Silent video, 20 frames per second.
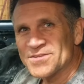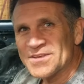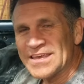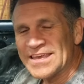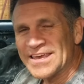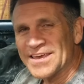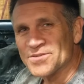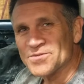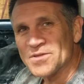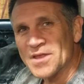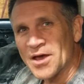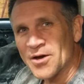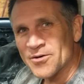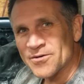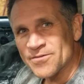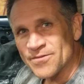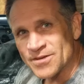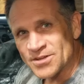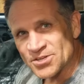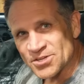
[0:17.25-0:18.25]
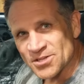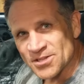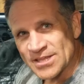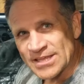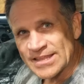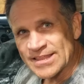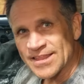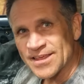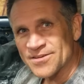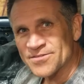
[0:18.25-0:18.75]
he has now
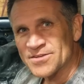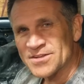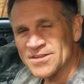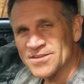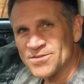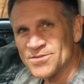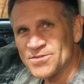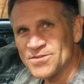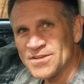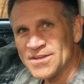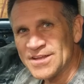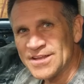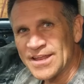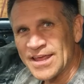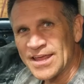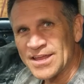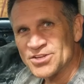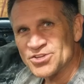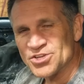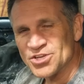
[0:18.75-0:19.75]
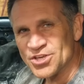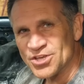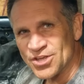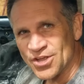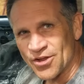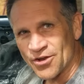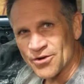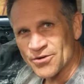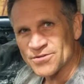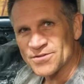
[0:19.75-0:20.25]
officially left his teenage
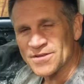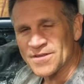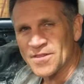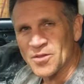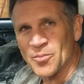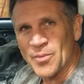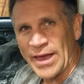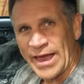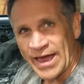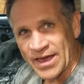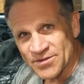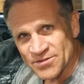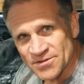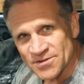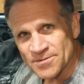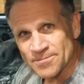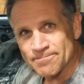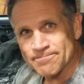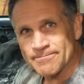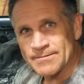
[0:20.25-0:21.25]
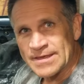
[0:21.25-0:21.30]
years in the past.